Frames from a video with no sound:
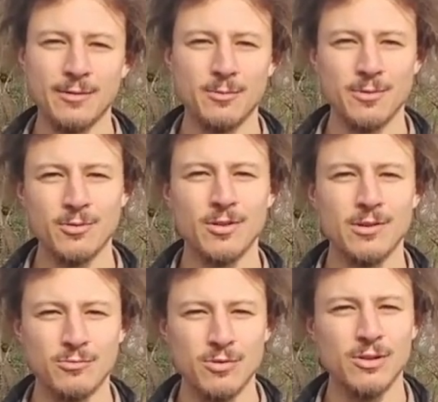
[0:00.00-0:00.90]
It would be
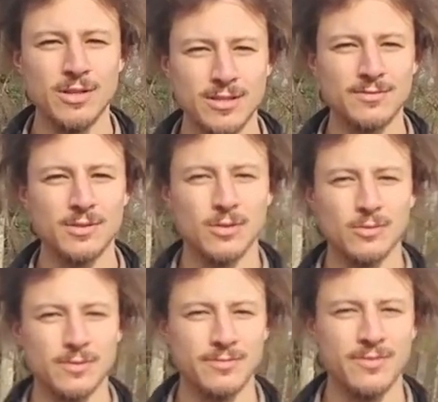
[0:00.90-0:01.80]
really, really
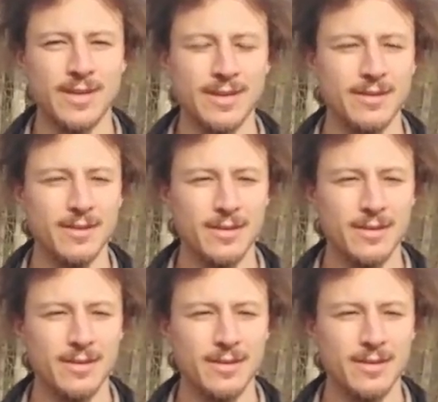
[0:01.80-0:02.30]
difficult to fit